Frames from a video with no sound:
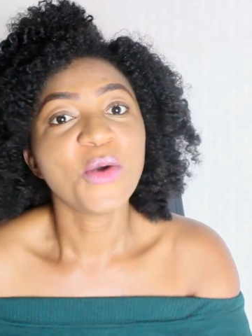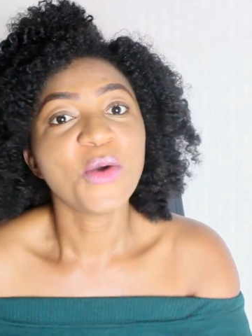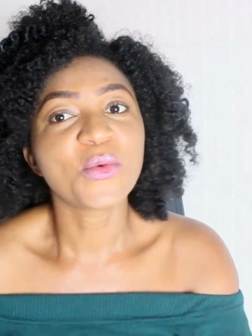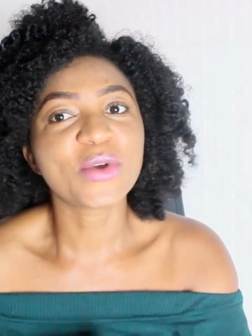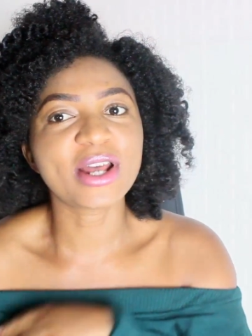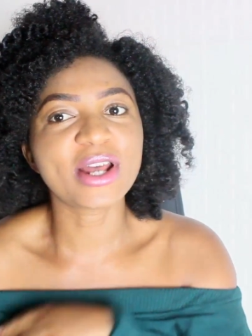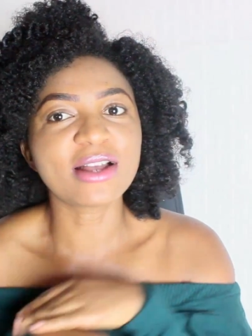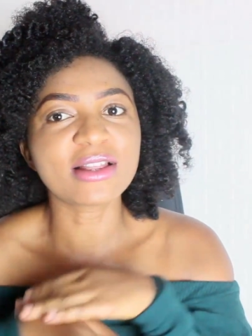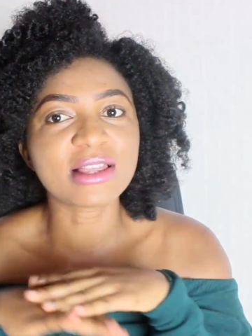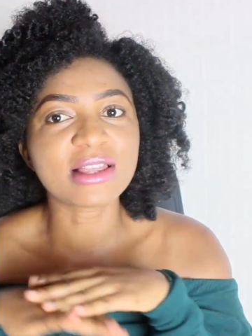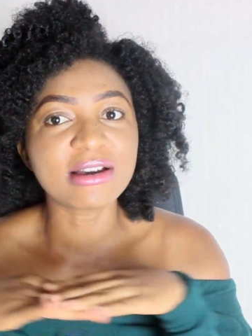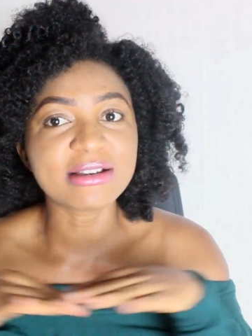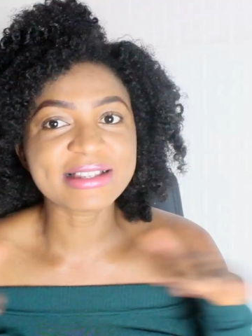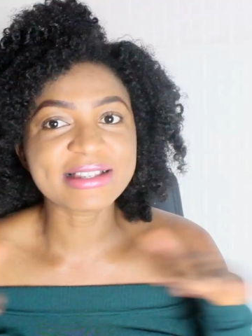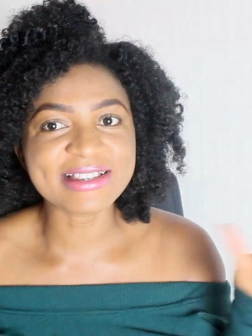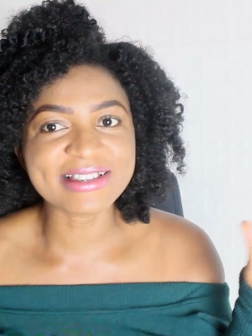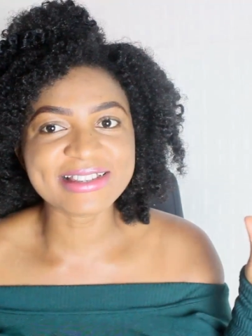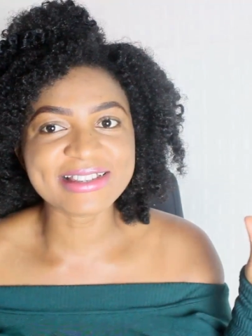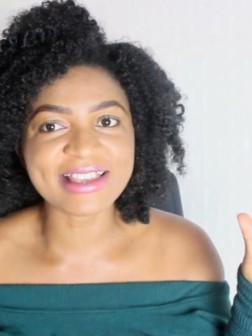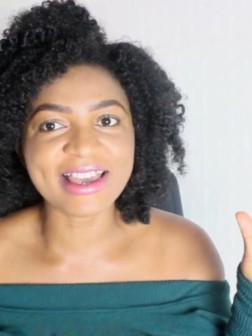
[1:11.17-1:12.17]
Without
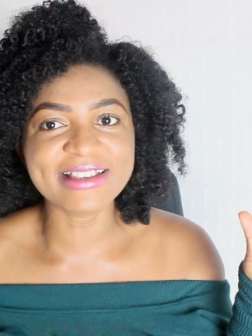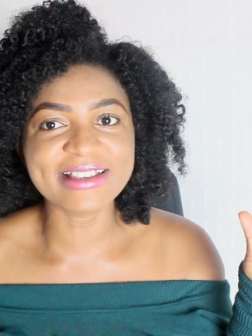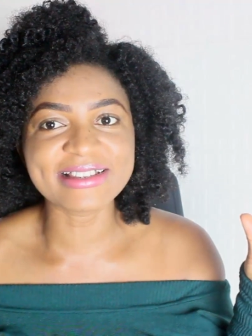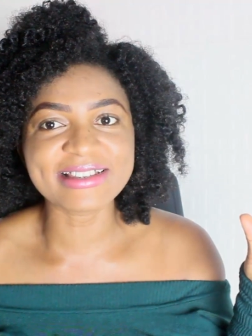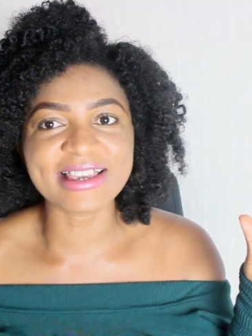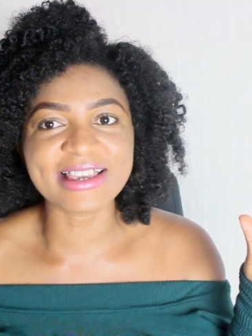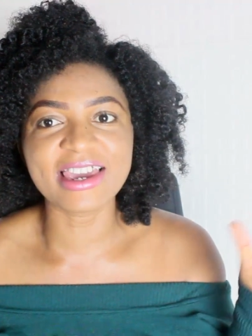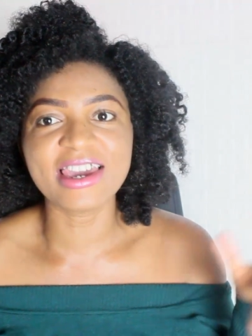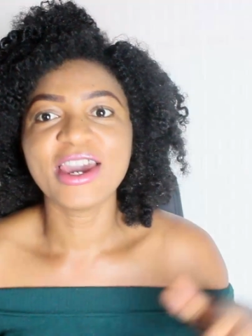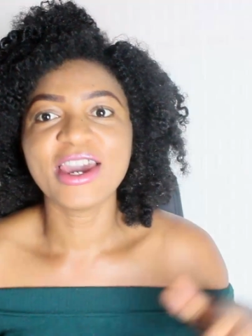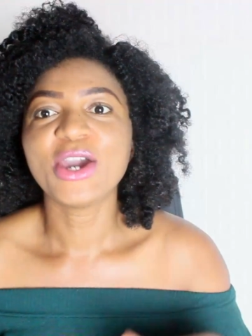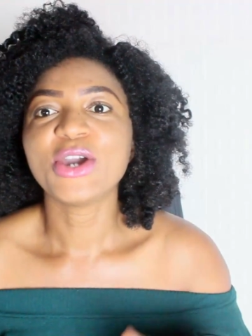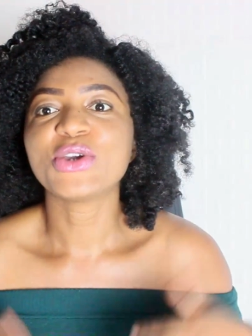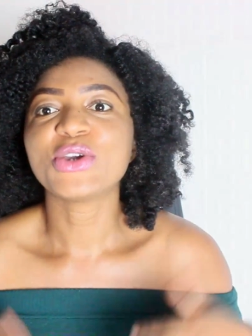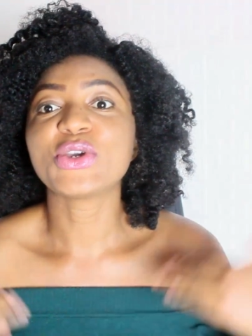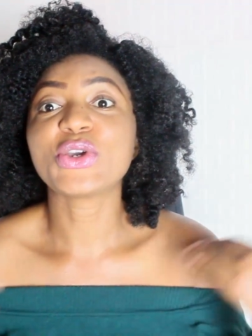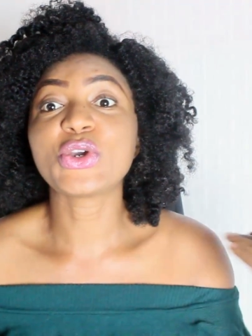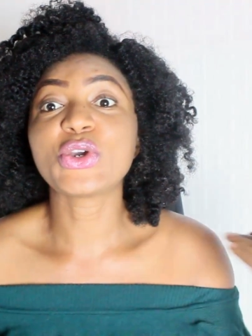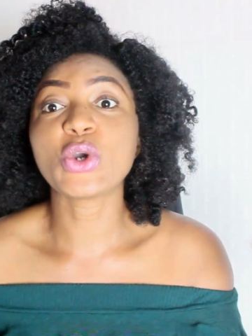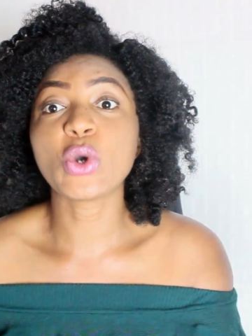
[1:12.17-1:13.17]
consistency,
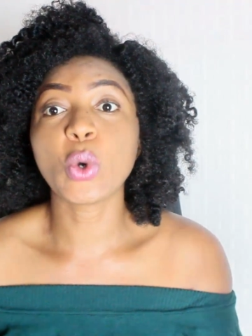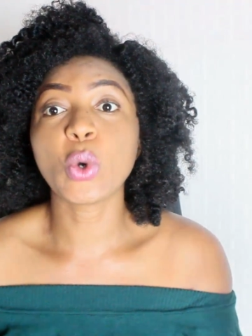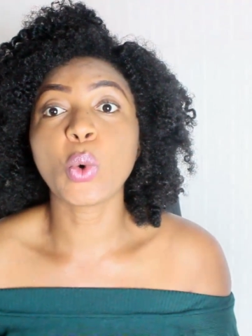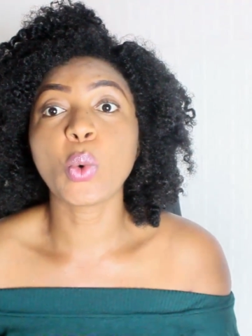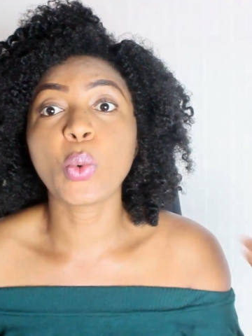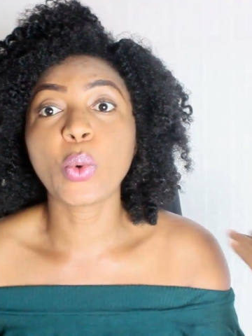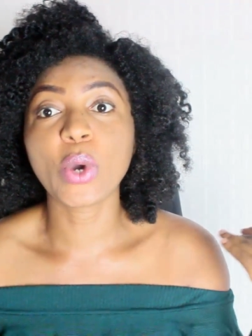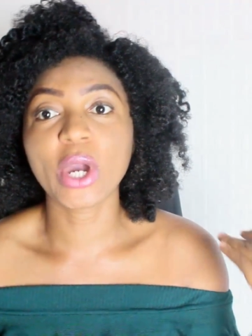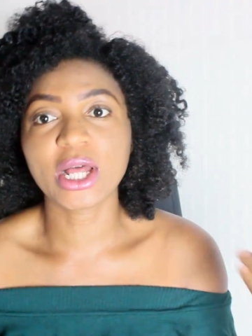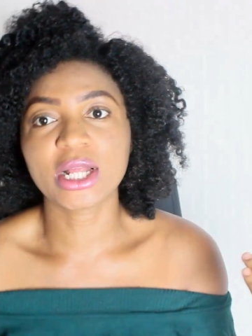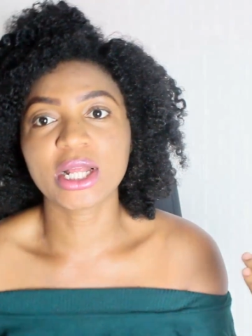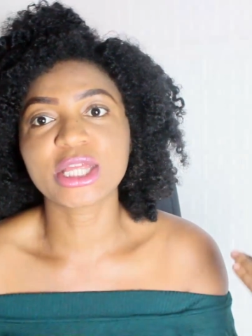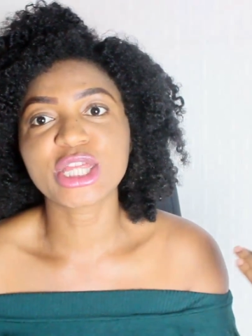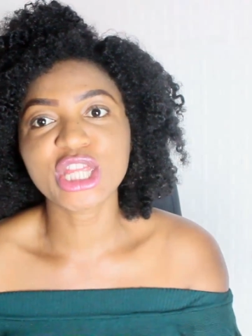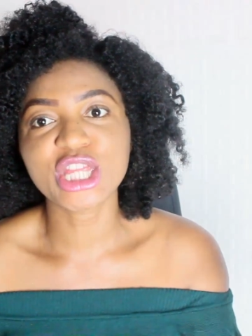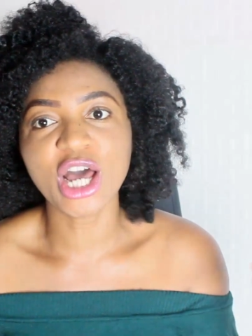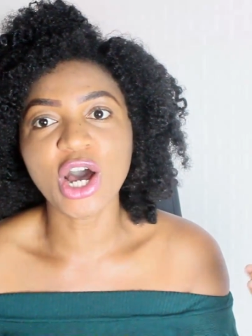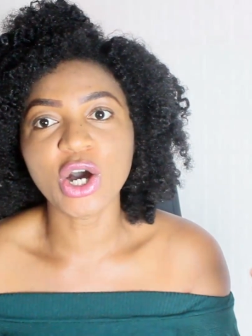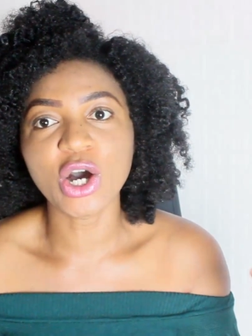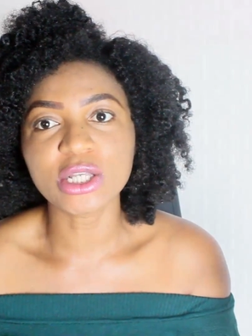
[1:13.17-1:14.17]
you will
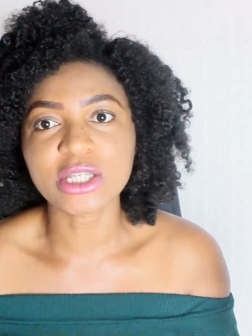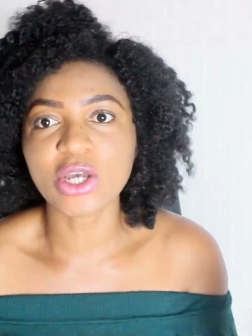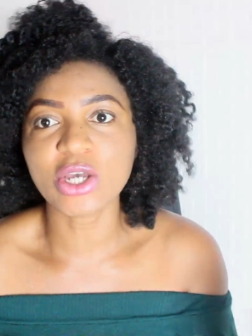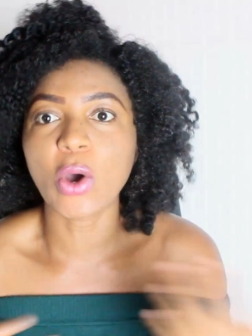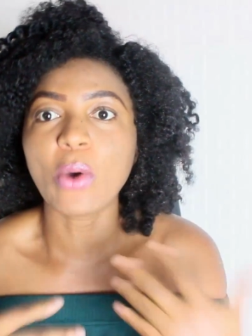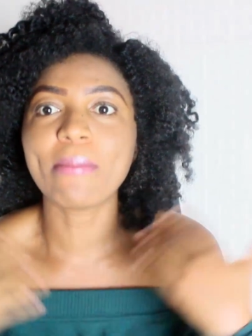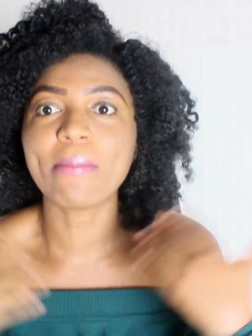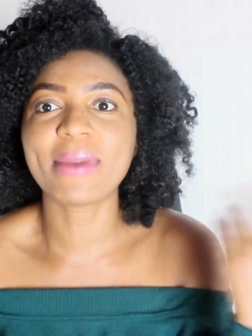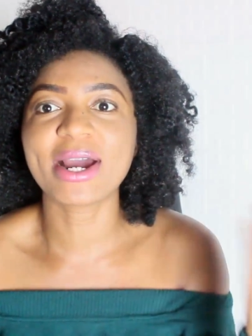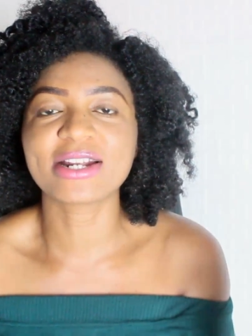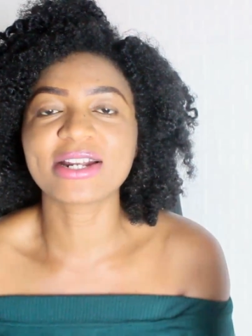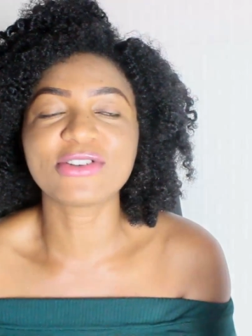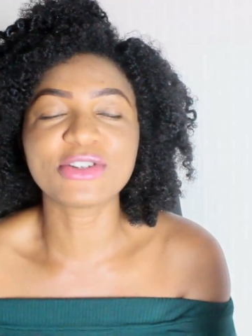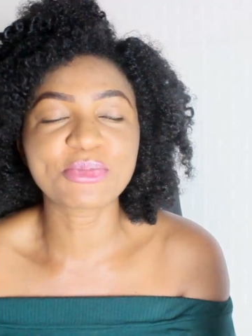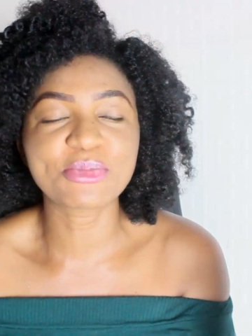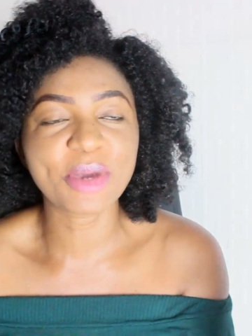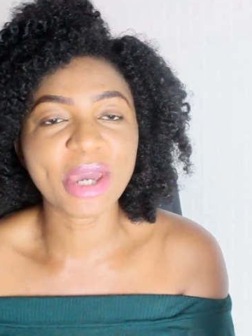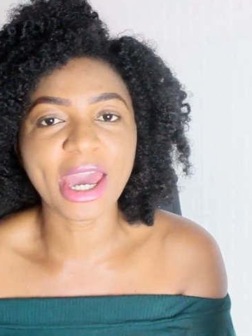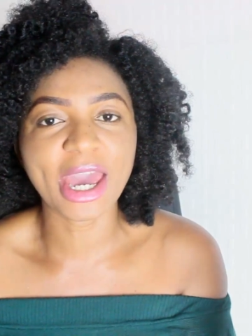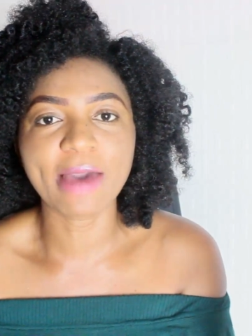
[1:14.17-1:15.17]
not or might
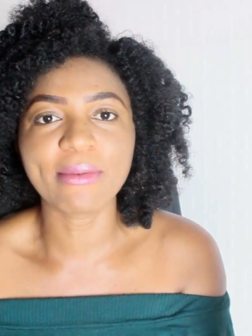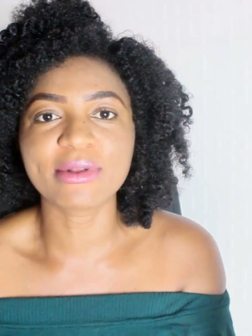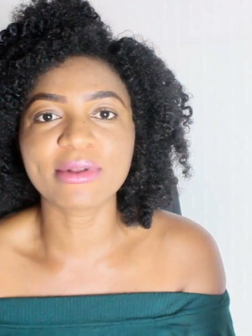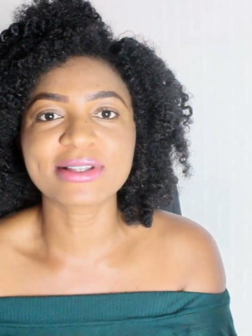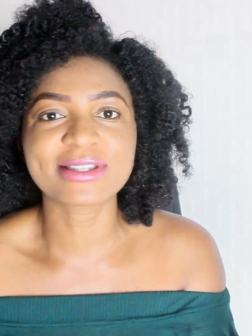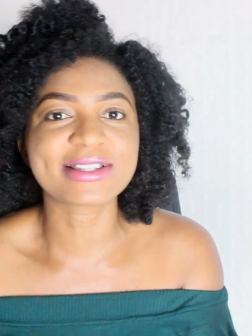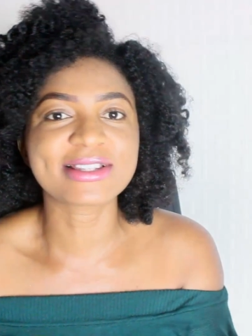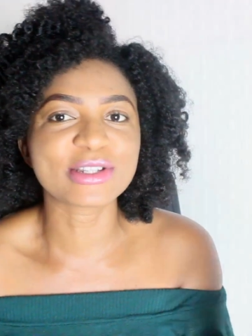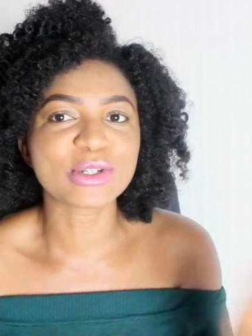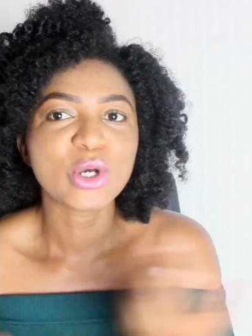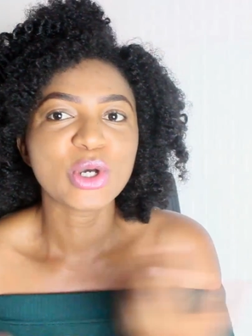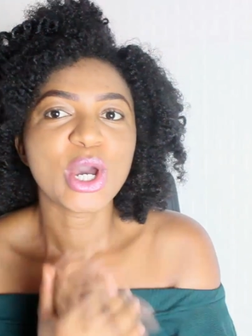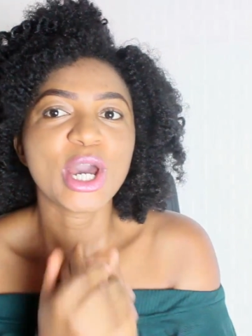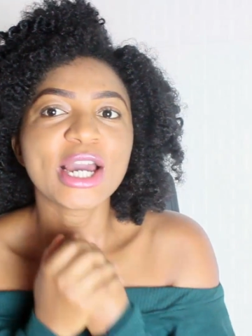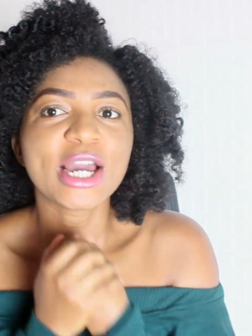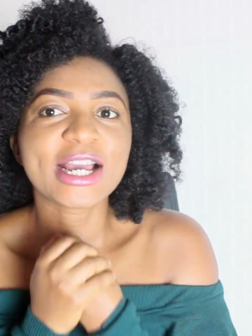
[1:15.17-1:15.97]
not be able to